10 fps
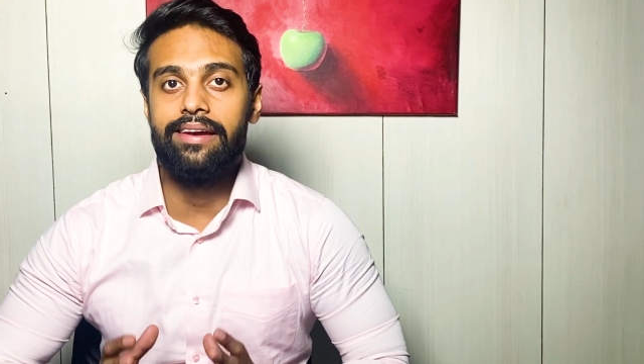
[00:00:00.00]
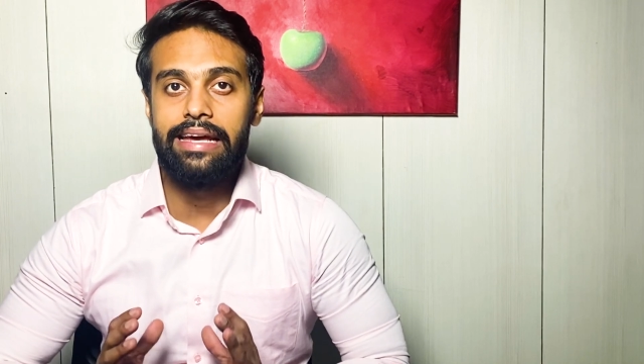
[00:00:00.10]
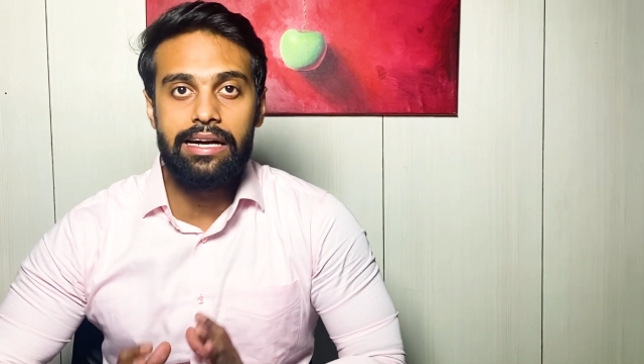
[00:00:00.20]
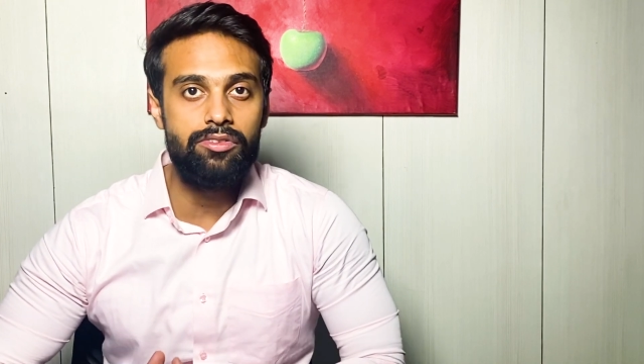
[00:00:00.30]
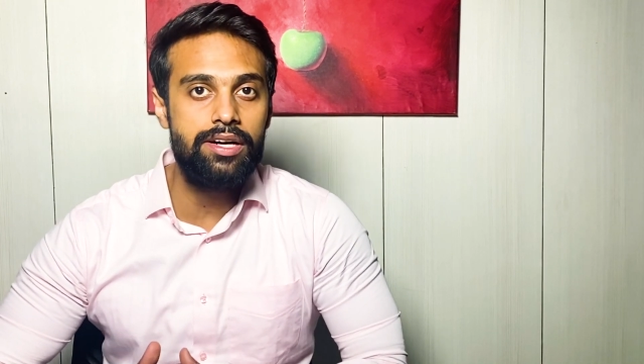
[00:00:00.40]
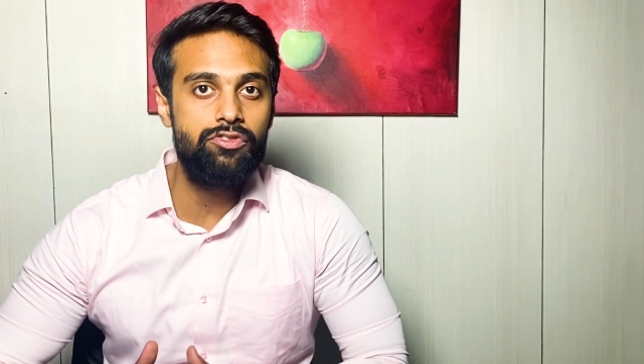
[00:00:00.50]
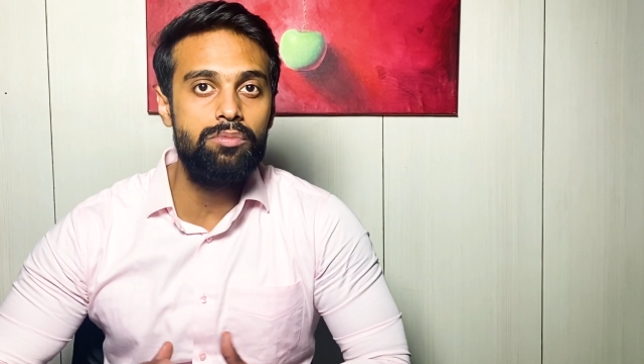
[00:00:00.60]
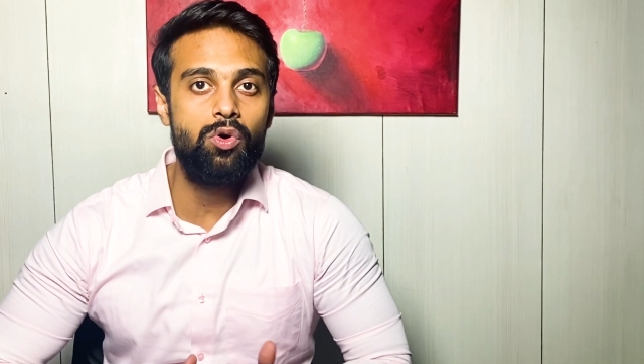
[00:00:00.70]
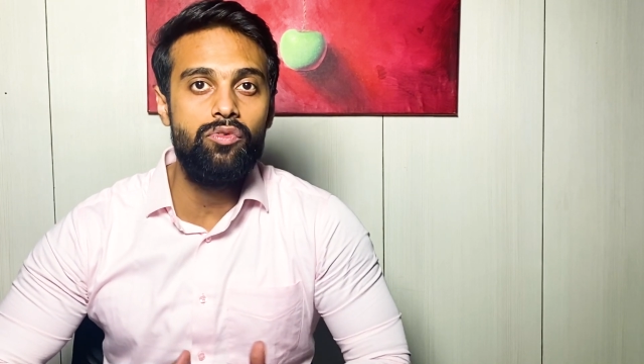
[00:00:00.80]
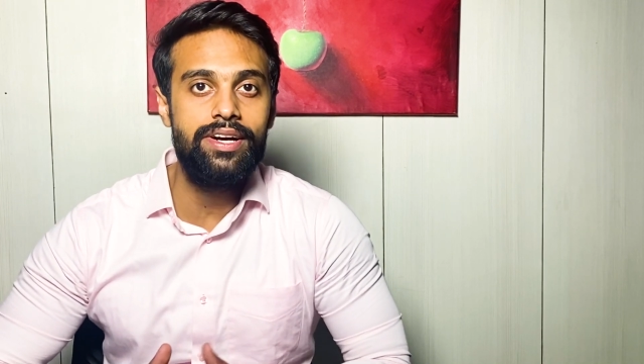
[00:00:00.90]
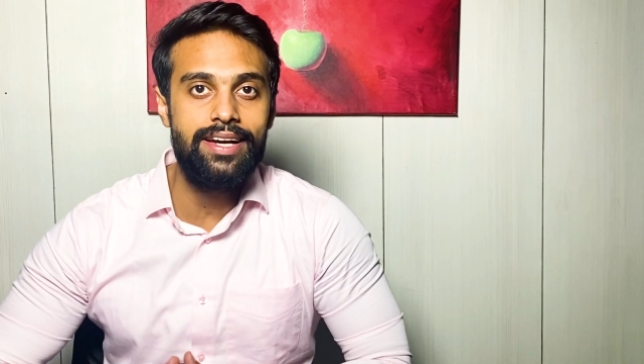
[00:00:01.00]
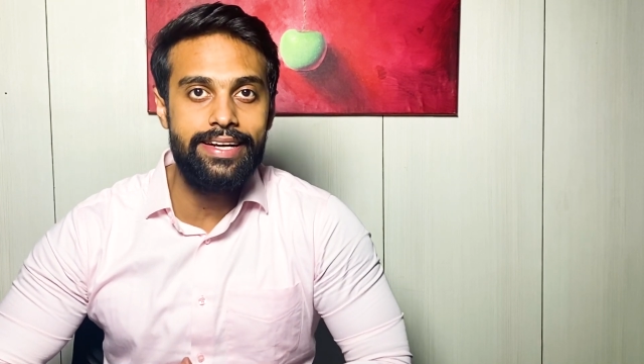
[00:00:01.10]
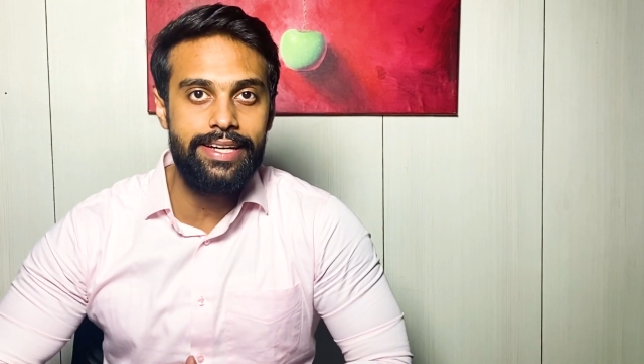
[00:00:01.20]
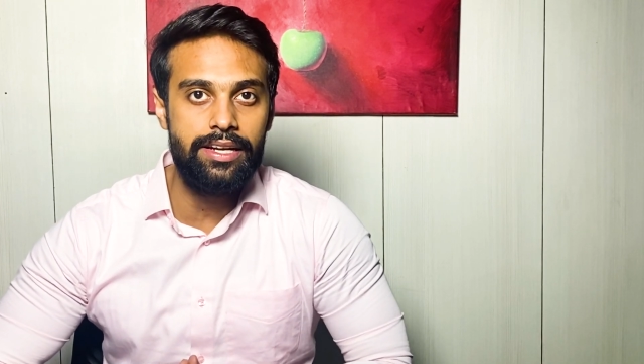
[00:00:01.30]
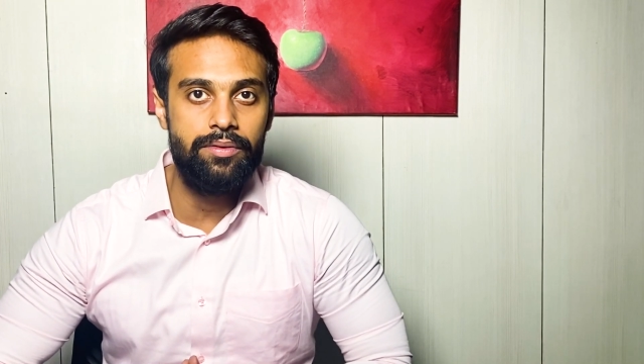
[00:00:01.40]
recovered from
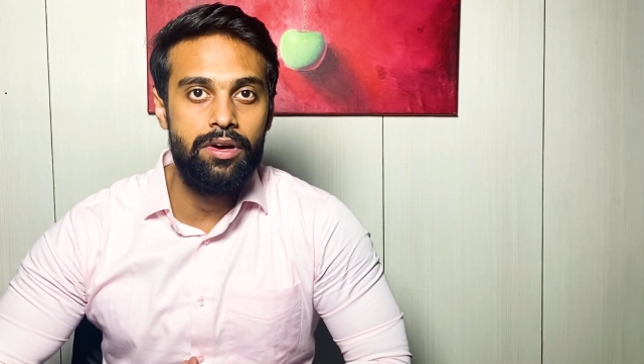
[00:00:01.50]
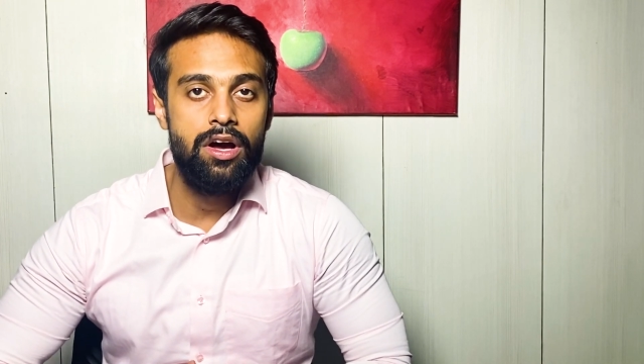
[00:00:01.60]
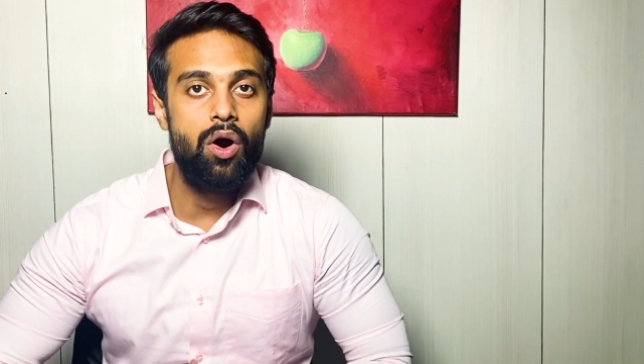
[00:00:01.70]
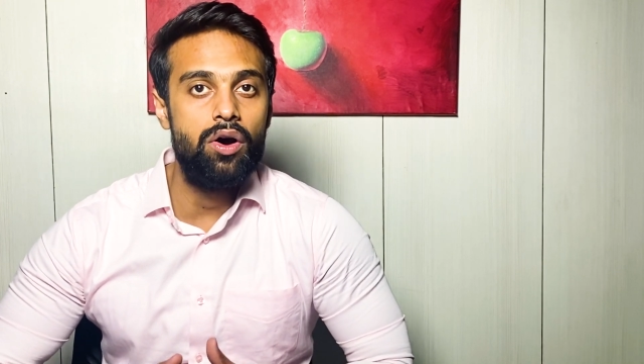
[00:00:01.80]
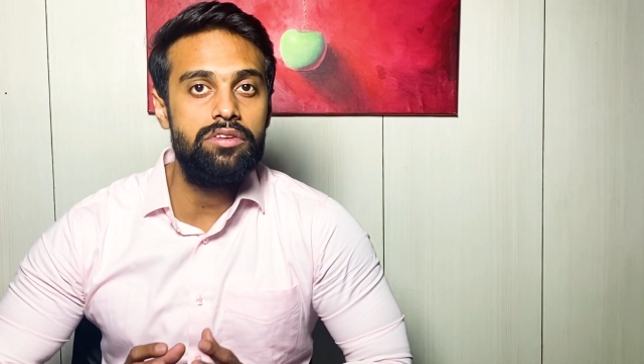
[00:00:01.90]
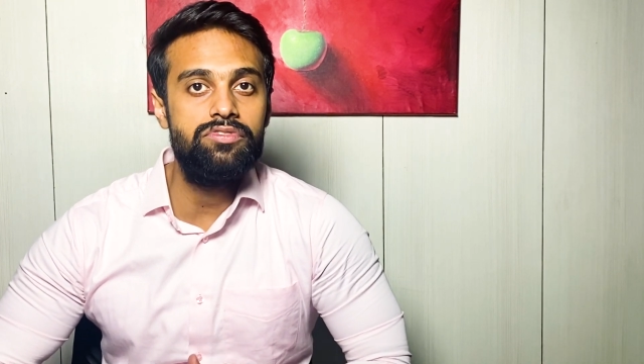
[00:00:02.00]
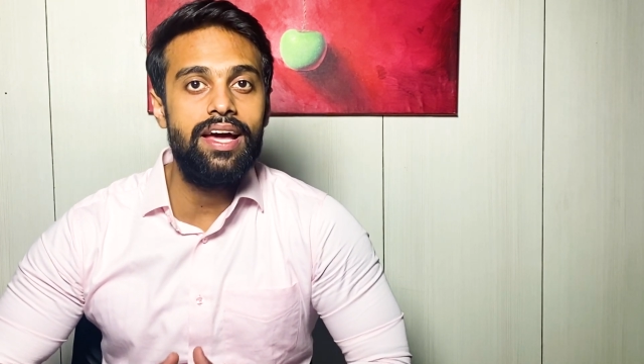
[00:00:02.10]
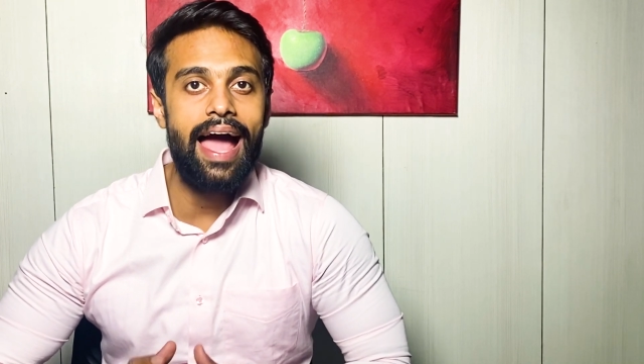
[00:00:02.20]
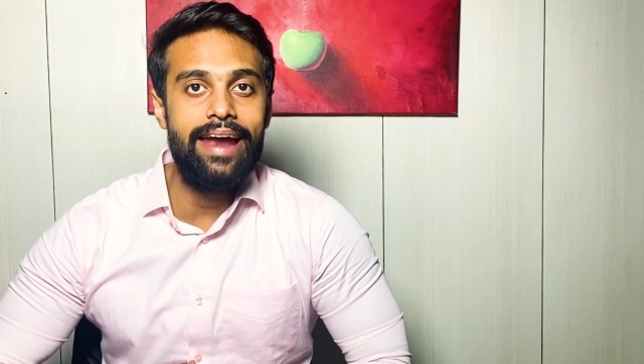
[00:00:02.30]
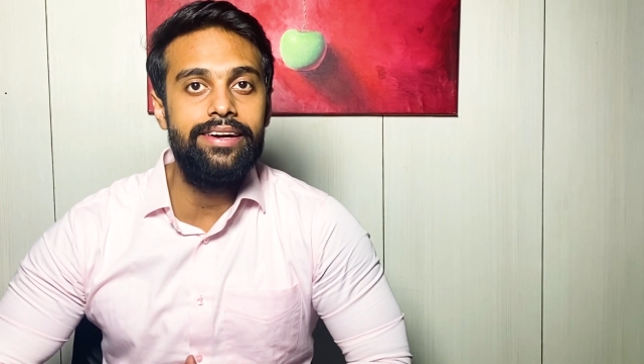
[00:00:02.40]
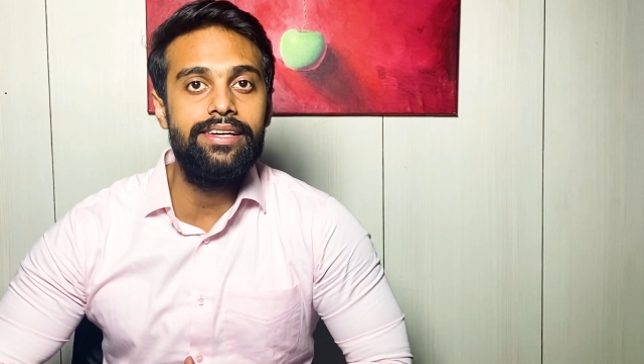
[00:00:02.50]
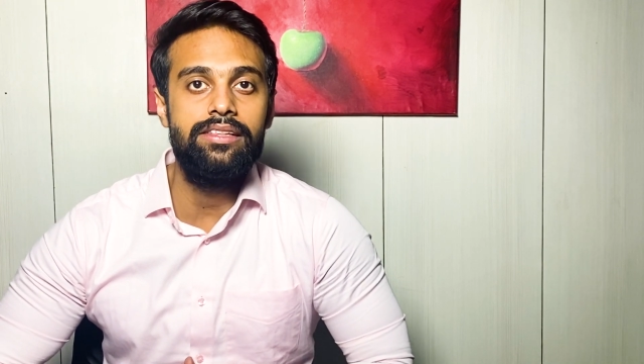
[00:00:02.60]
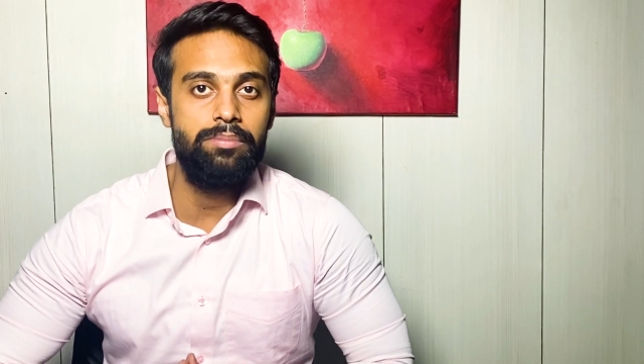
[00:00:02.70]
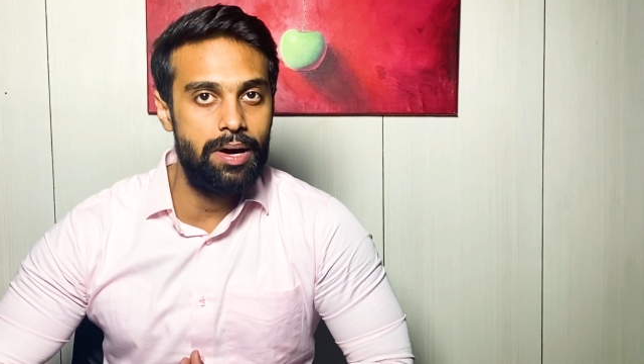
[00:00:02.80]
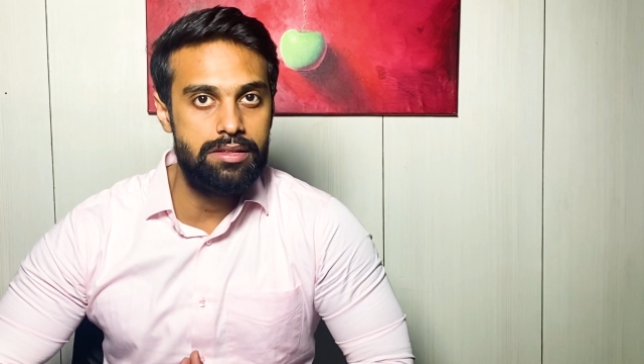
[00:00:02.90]
COVID-19 or if they had it in
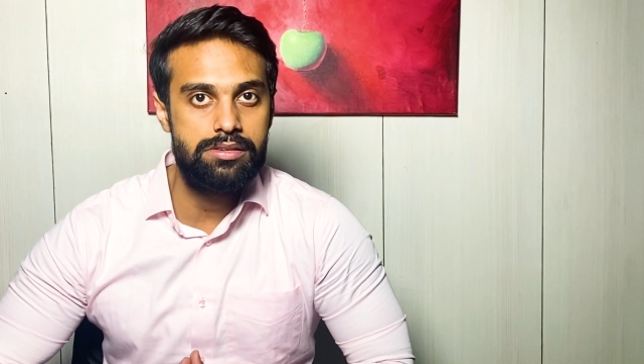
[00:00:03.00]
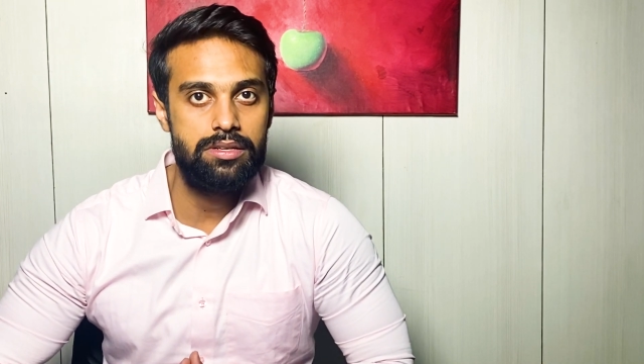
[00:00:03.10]
the past.